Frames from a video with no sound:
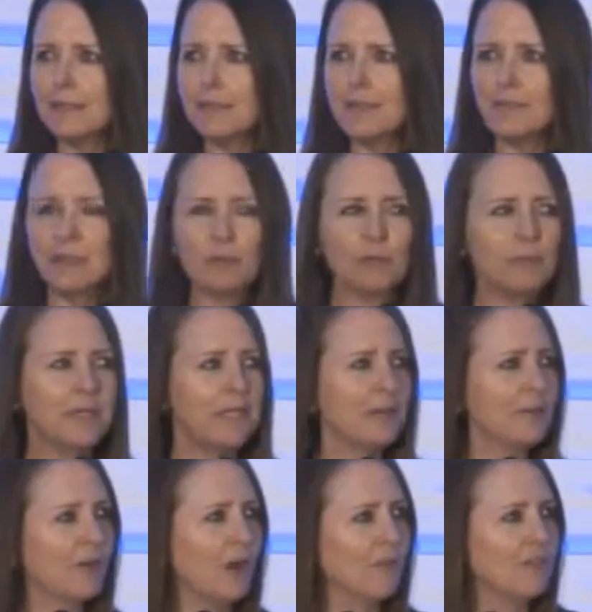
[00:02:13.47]
given it will be
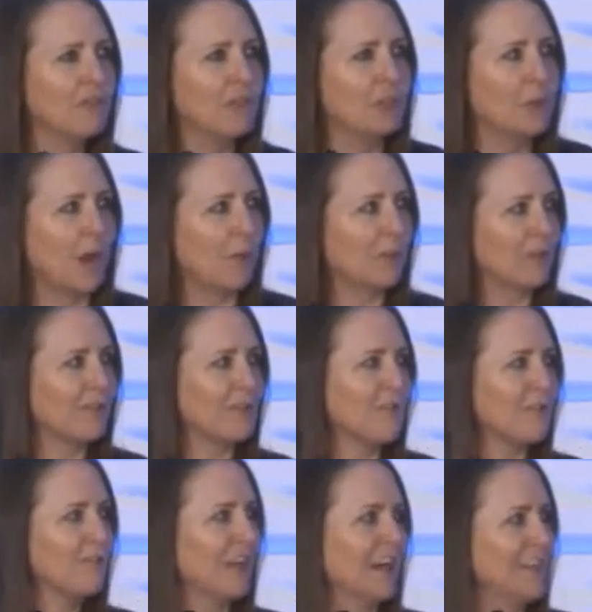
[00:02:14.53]
a few hours of
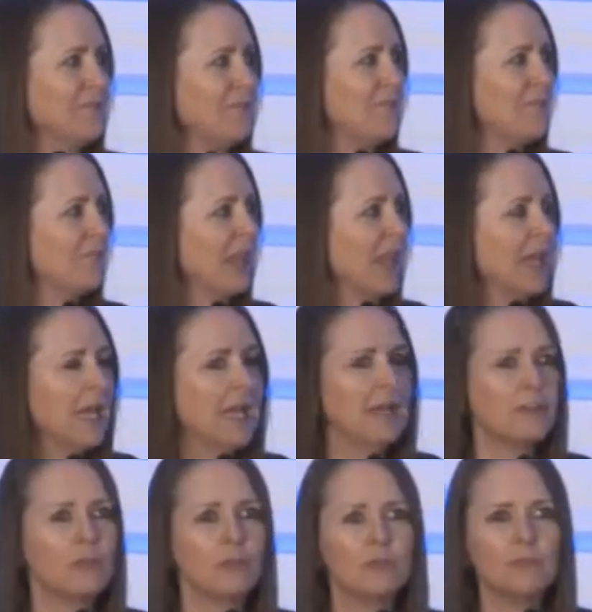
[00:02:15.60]
fun.
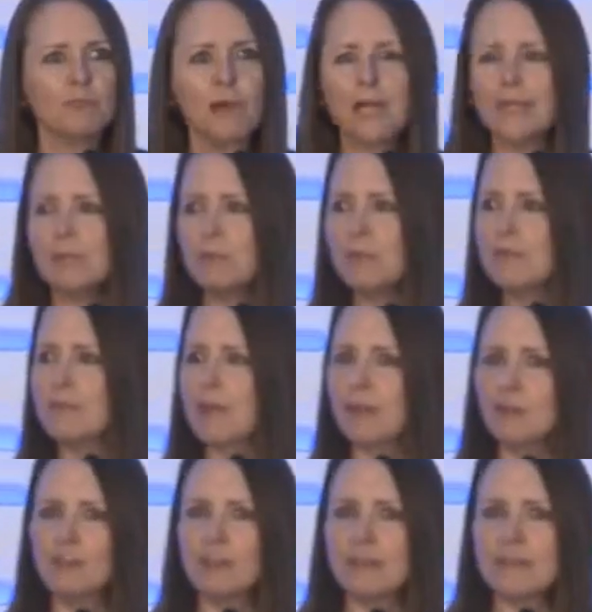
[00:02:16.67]
So my name is
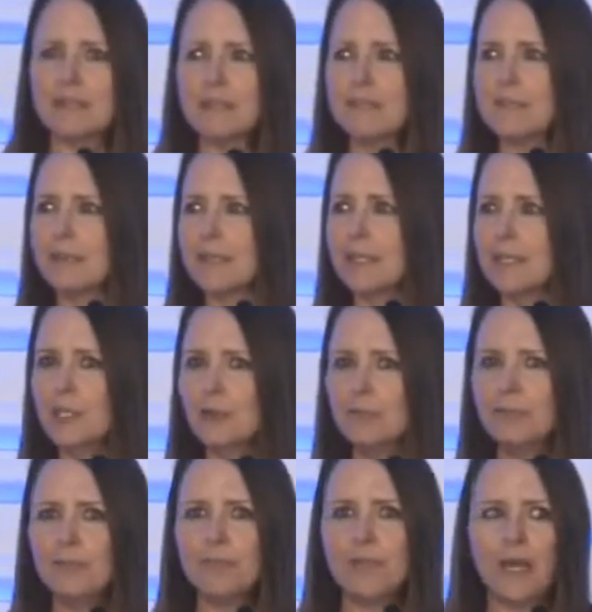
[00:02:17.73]
Jessica Donahue.
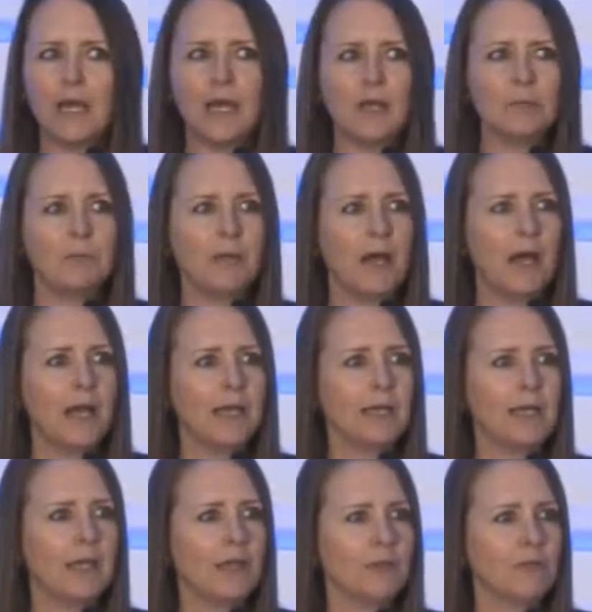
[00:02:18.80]

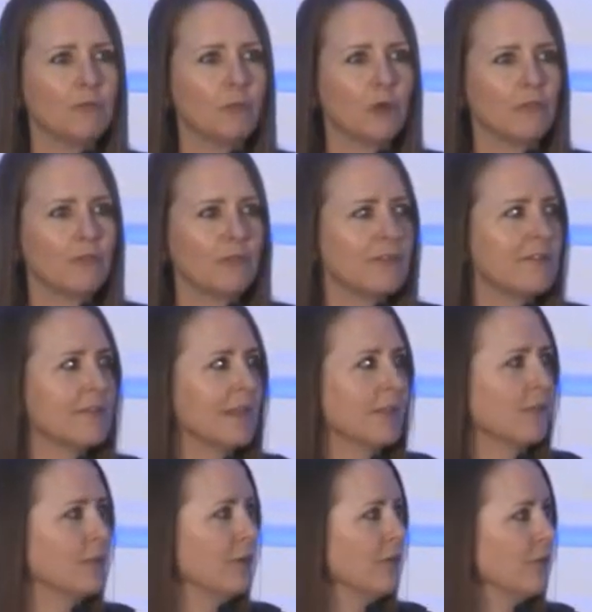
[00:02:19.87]
I have worked for
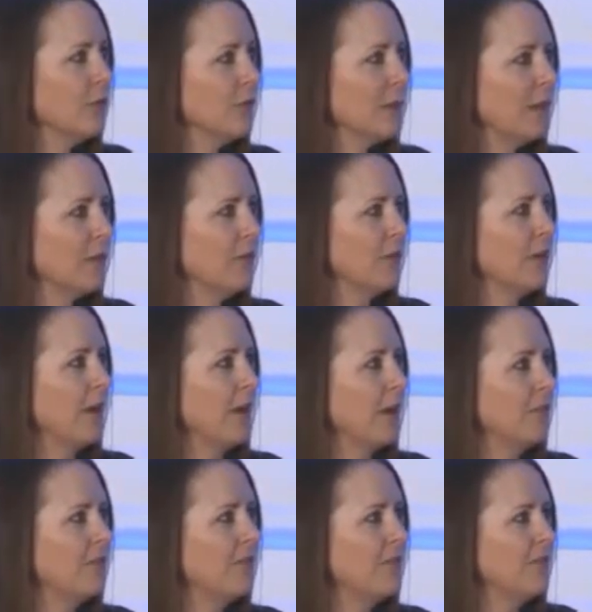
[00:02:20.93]
State Street for about
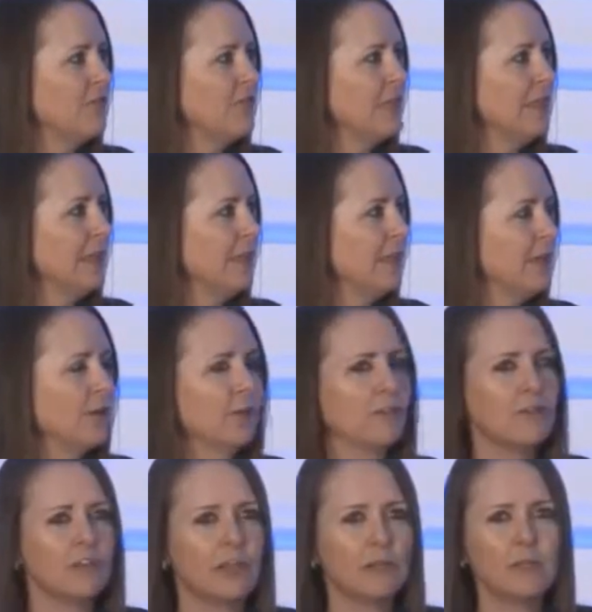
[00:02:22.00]
15
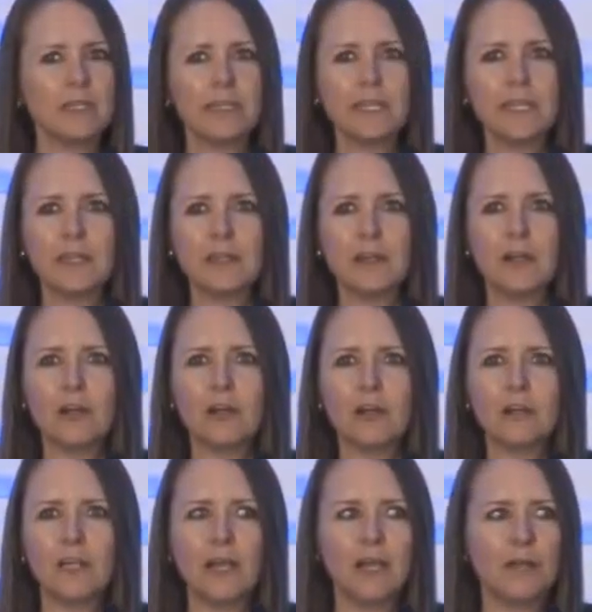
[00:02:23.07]
years, generally in
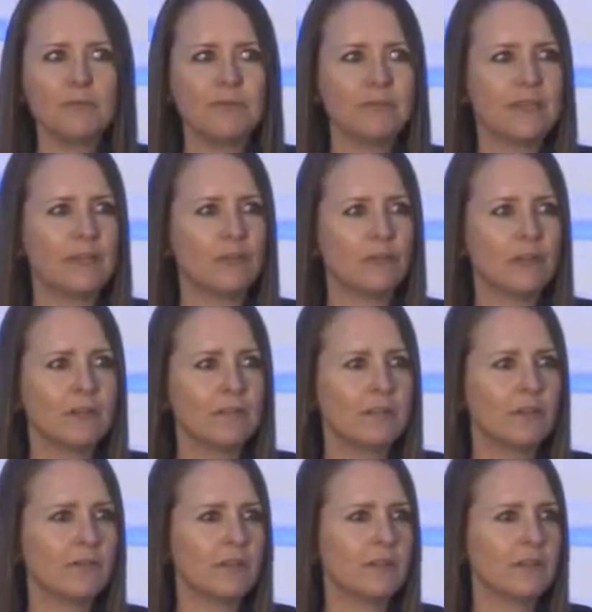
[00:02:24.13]
our State Street
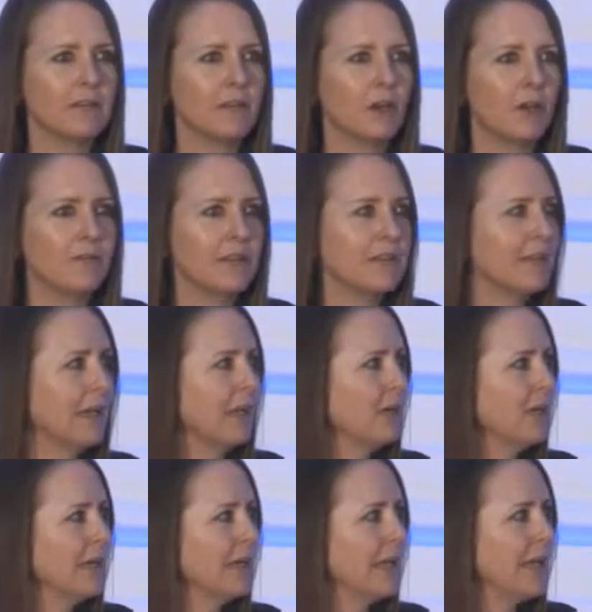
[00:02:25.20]
Associates office
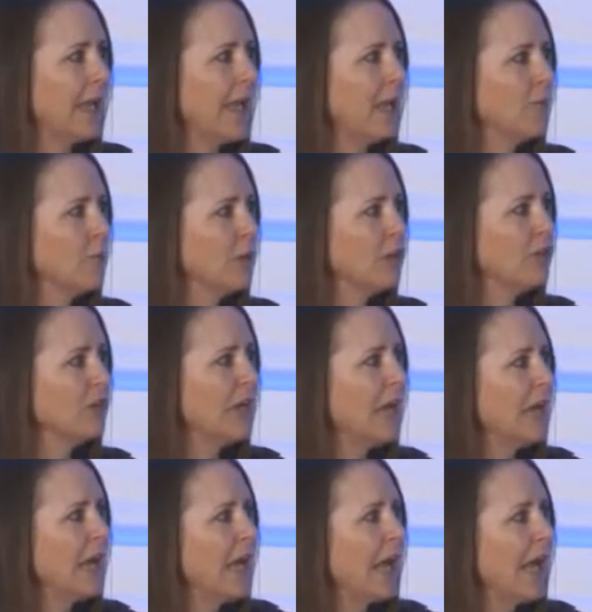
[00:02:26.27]
out in Cambridge.
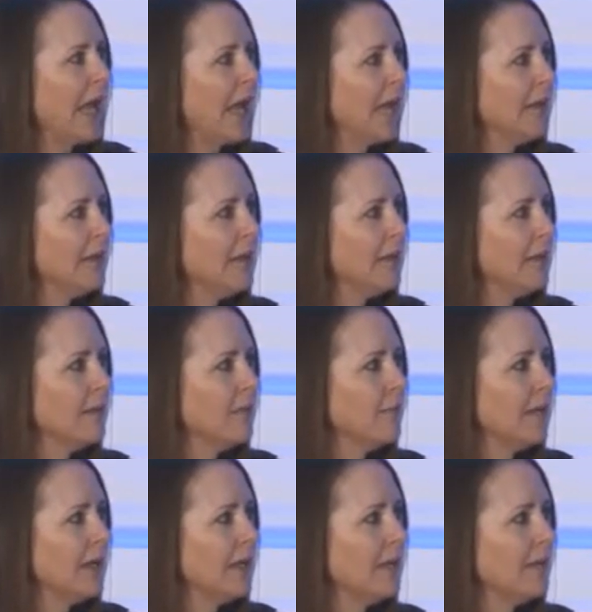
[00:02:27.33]
And it is
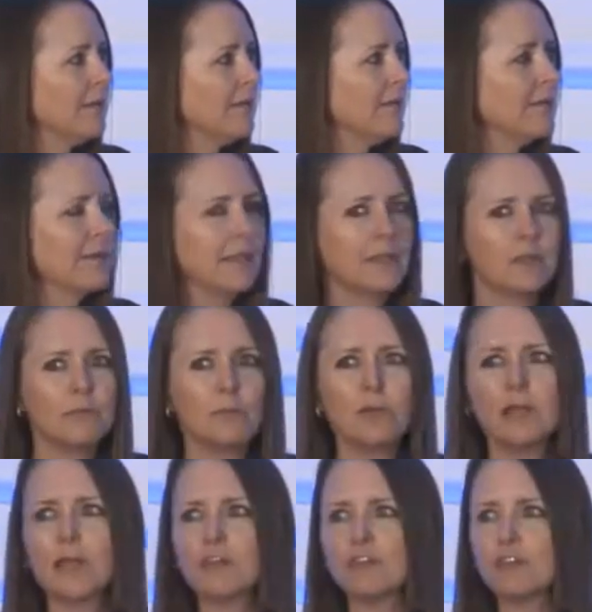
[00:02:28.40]
my distinct
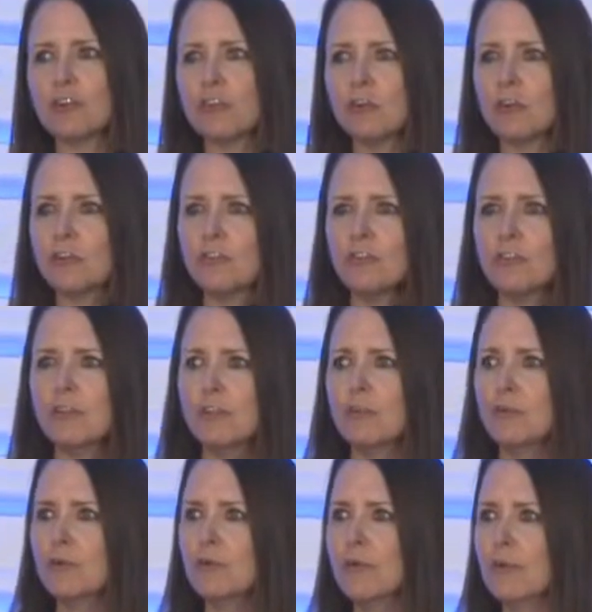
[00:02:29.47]
pleasure
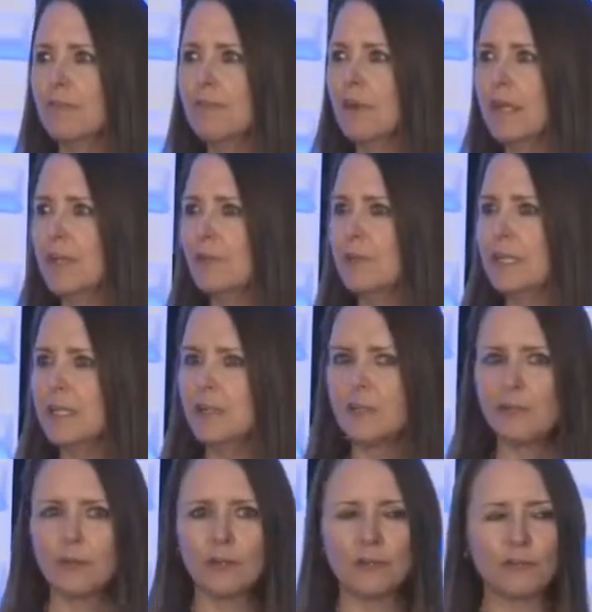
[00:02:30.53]
to invite you
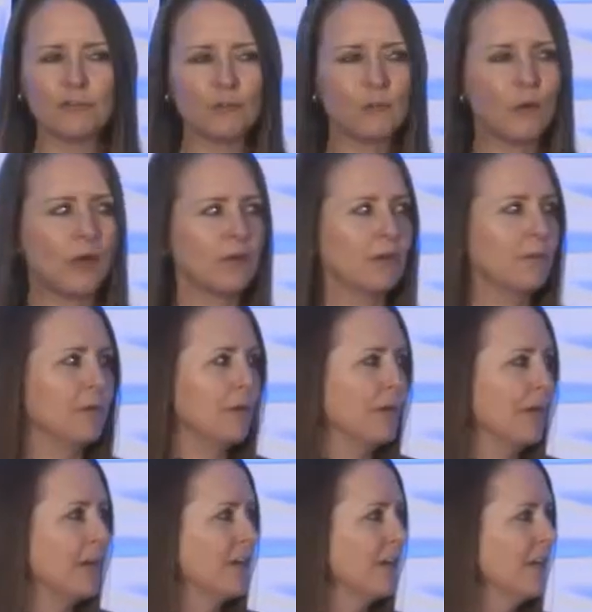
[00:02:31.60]
here or to welcome you
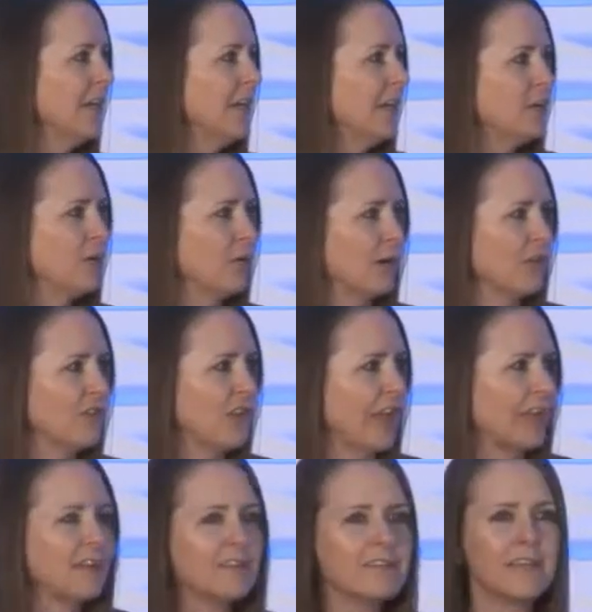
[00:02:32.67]
here to our
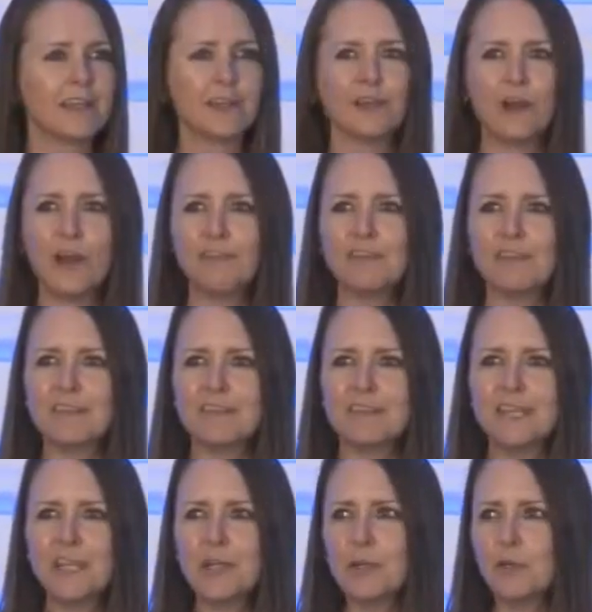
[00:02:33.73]
Channel Center
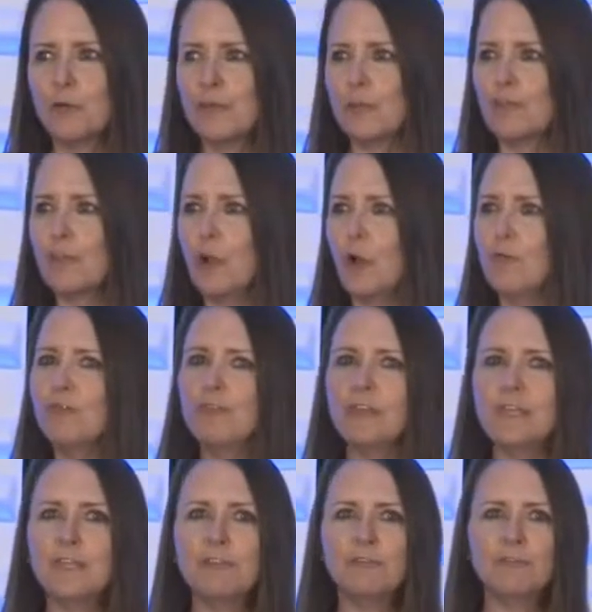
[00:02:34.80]
office, which
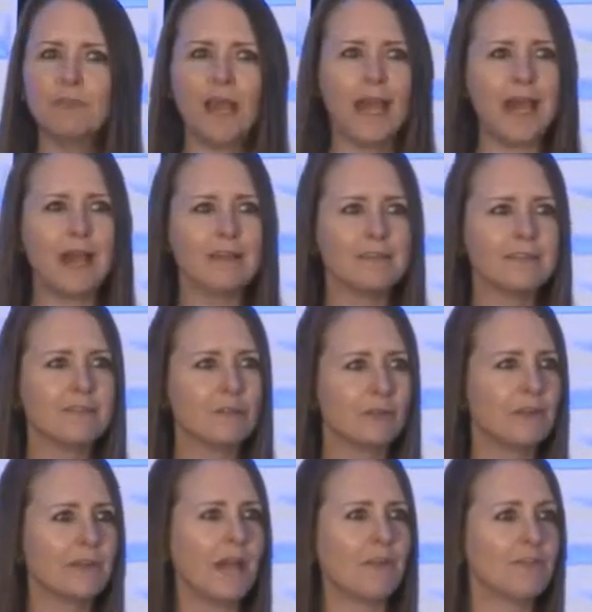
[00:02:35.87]
hopefully has
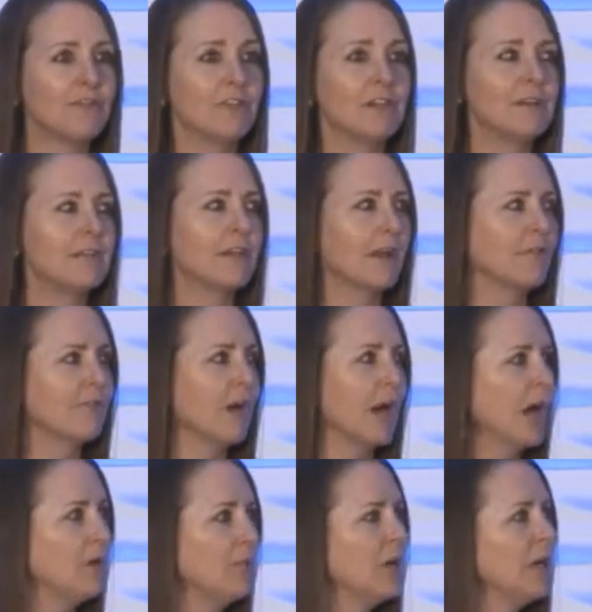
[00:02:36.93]
sort of that FinTech
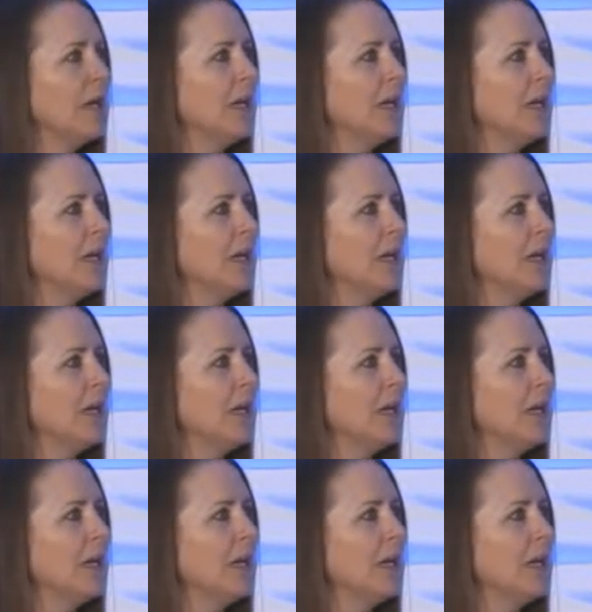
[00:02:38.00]
vibe.